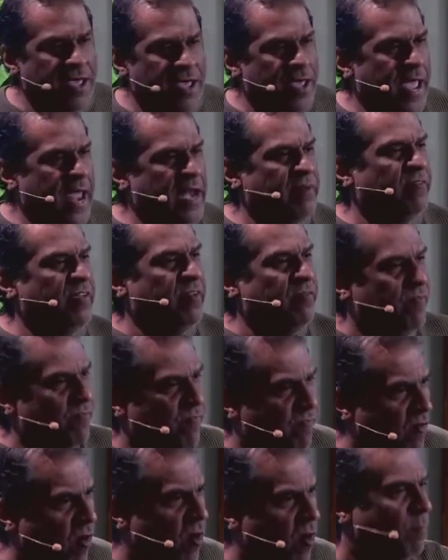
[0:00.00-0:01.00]
And we
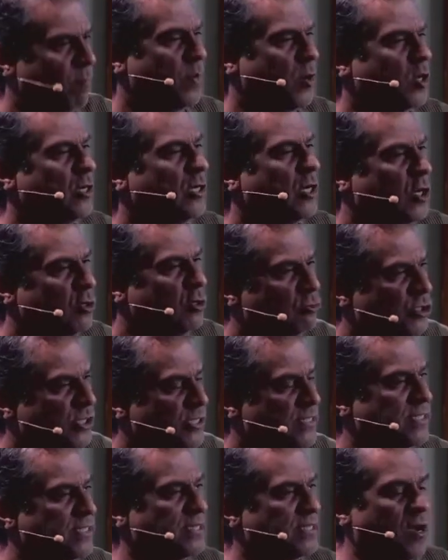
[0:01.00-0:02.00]
form
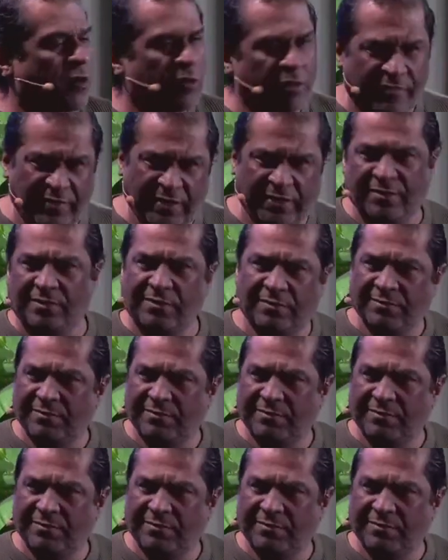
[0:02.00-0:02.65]
conclusions out of it.